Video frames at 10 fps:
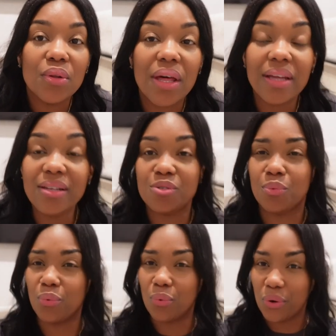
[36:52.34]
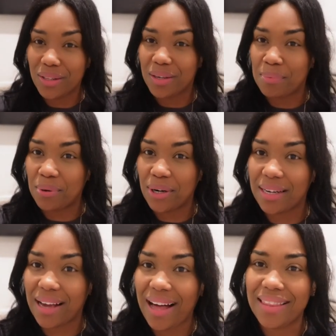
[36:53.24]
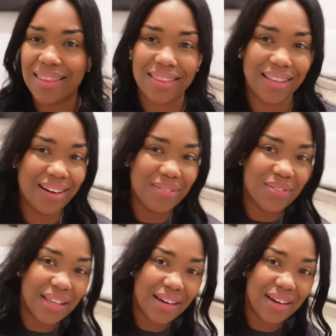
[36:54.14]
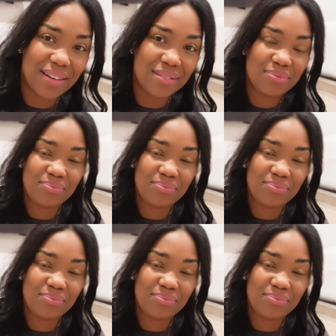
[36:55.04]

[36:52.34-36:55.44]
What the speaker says: That is really pretty. I love that.